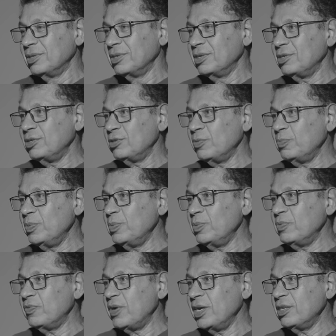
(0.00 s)
I stop
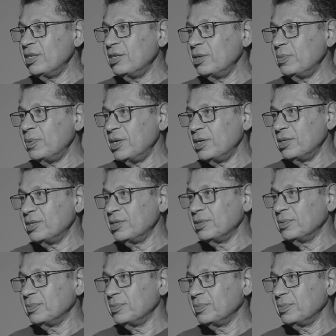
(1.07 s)
people fighting their parents.
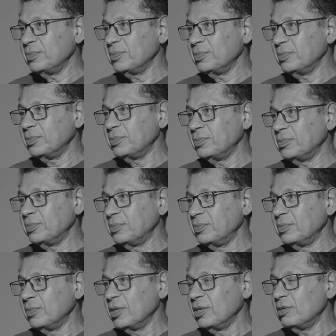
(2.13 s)

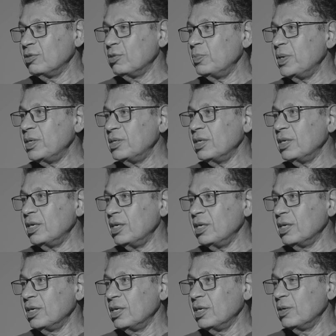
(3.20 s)
So basically,
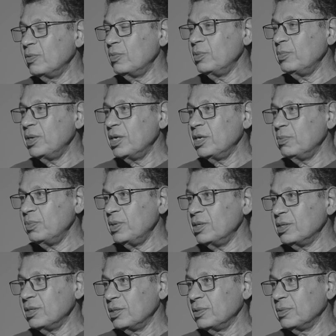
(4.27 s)
we're making
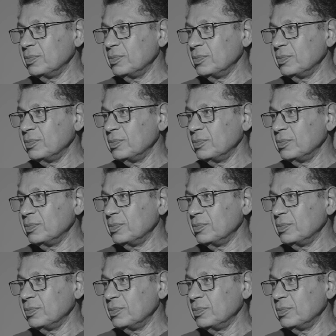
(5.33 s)
peace.